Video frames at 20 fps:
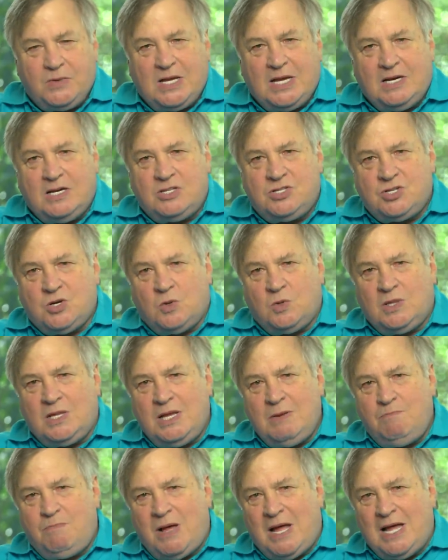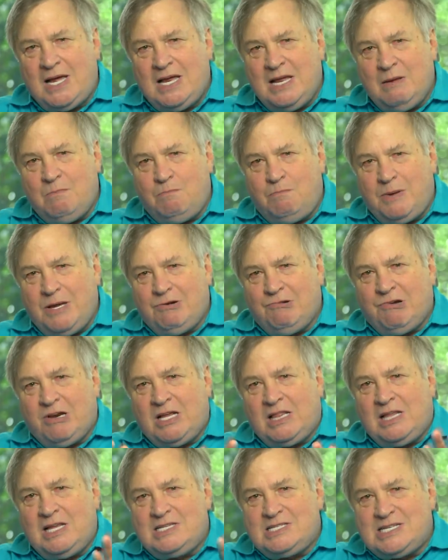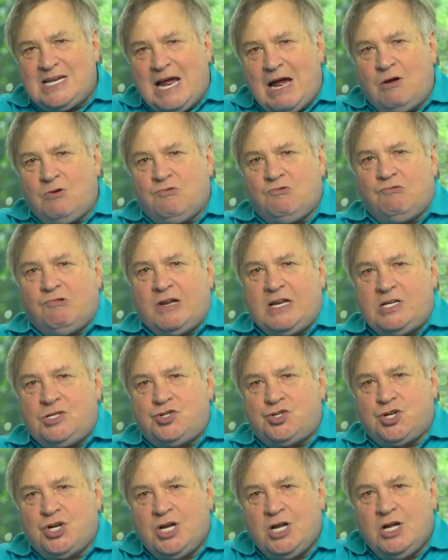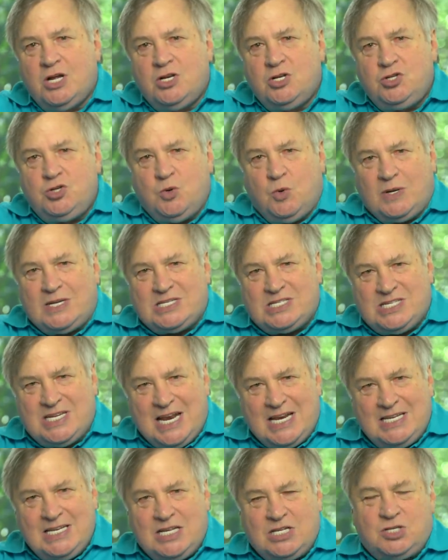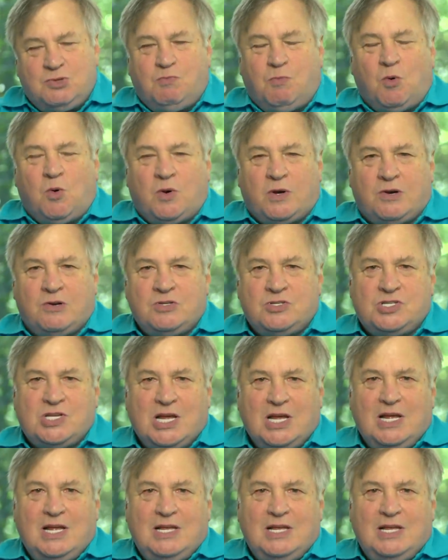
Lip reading: And it's only by imperialist outreach to extend its borders